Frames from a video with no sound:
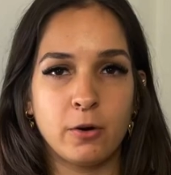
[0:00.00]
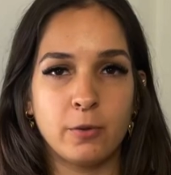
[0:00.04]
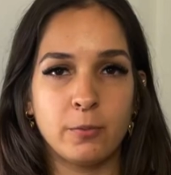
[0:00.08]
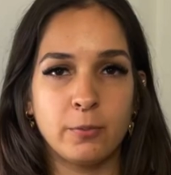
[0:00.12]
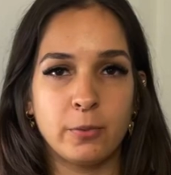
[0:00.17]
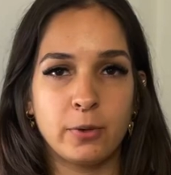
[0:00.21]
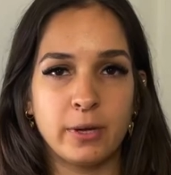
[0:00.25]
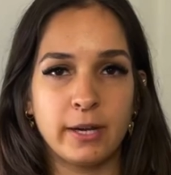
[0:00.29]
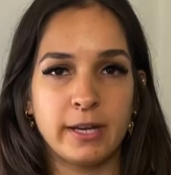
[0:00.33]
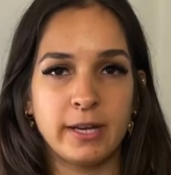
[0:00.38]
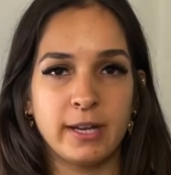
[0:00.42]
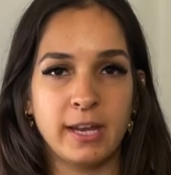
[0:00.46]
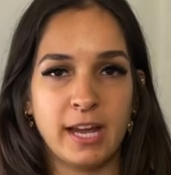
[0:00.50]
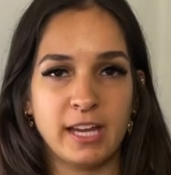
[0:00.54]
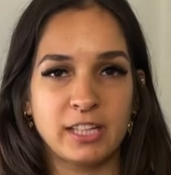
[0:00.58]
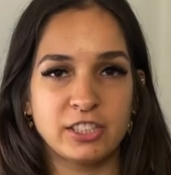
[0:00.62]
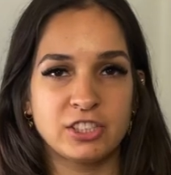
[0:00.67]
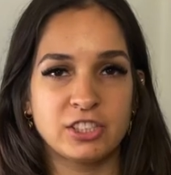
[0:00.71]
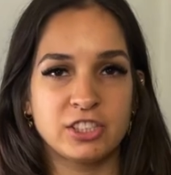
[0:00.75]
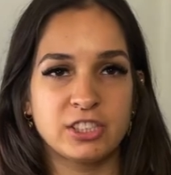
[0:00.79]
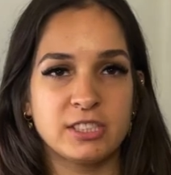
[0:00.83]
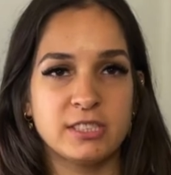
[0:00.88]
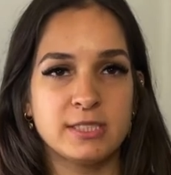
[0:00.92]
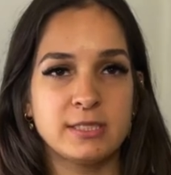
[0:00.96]
ombre
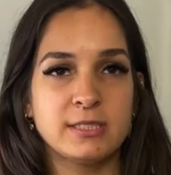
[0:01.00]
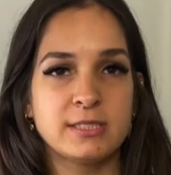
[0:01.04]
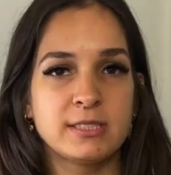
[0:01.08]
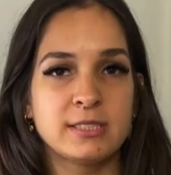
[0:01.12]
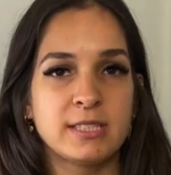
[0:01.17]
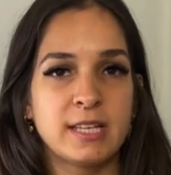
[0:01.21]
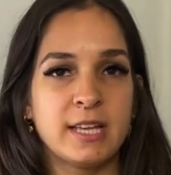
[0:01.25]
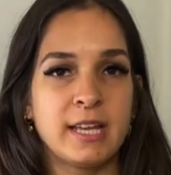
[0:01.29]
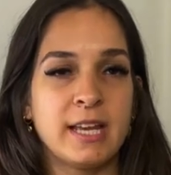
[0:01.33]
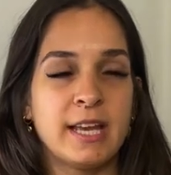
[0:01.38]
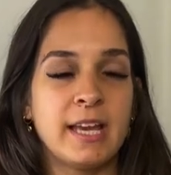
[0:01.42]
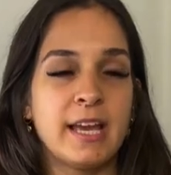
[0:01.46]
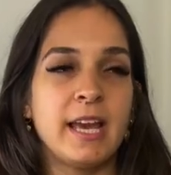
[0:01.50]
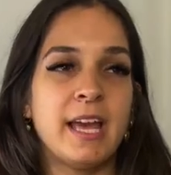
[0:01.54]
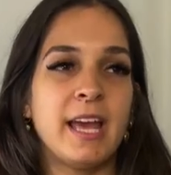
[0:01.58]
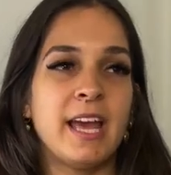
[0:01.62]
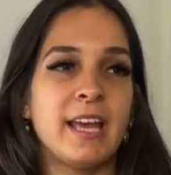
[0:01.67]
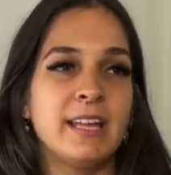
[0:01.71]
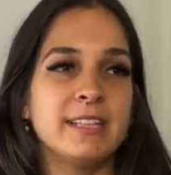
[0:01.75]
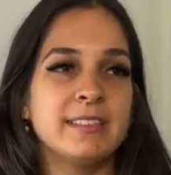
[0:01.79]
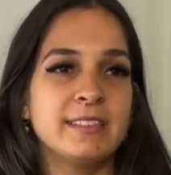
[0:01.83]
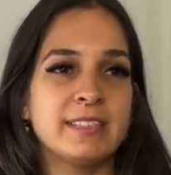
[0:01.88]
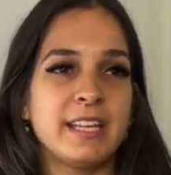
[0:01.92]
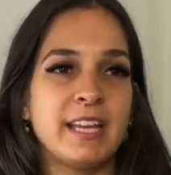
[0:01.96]
lashes,
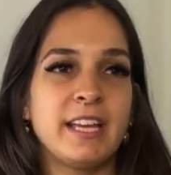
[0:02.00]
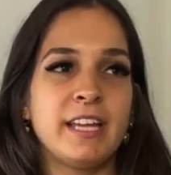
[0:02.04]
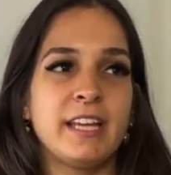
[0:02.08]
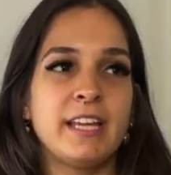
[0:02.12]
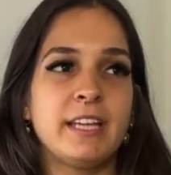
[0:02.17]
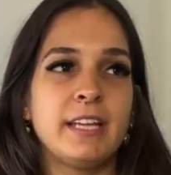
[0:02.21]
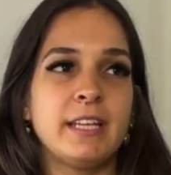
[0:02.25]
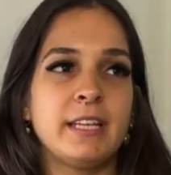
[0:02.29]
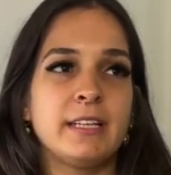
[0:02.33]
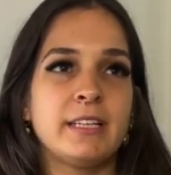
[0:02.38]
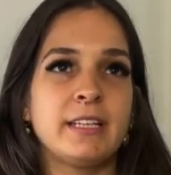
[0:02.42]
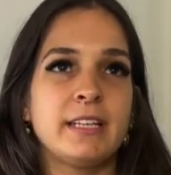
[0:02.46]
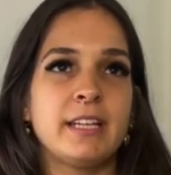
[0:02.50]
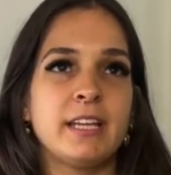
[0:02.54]
and they,